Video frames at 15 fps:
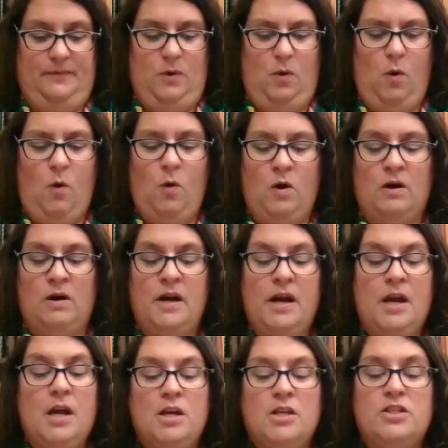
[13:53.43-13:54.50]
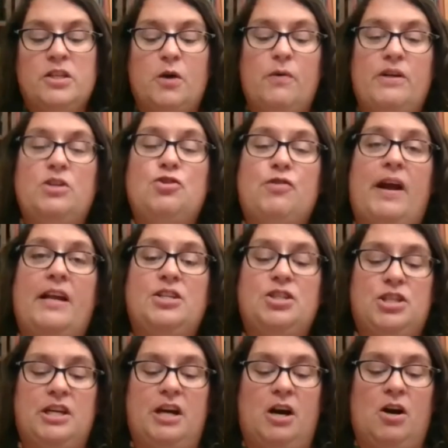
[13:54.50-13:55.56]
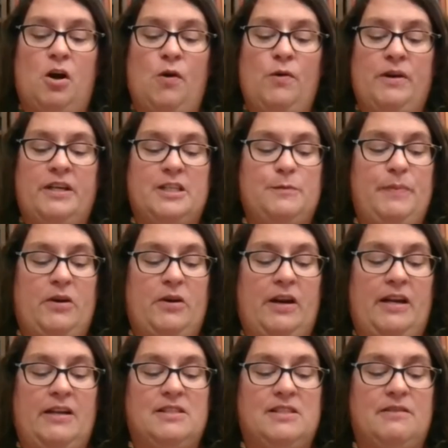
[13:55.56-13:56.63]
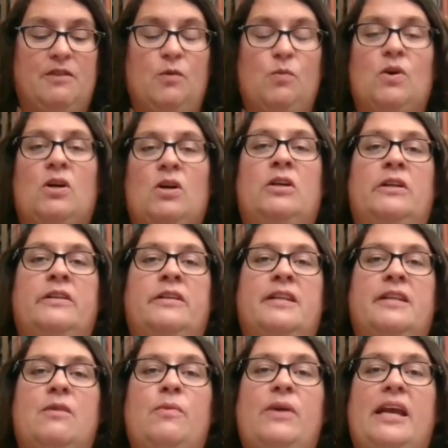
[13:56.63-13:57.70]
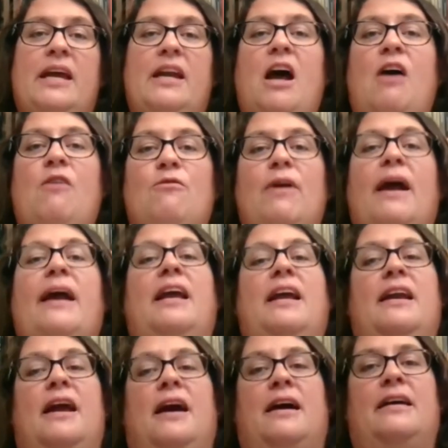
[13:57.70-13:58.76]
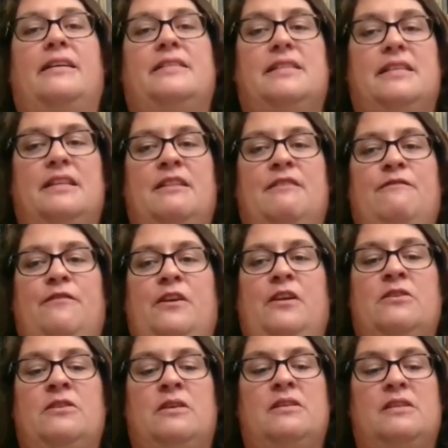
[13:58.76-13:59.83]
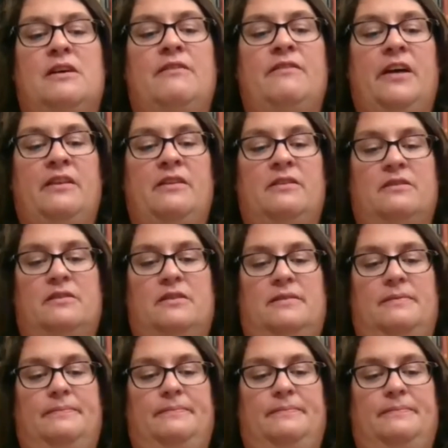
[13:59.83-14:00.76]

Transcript: or so entrenched in our own experience of the world that we cannot recognize the fears of others.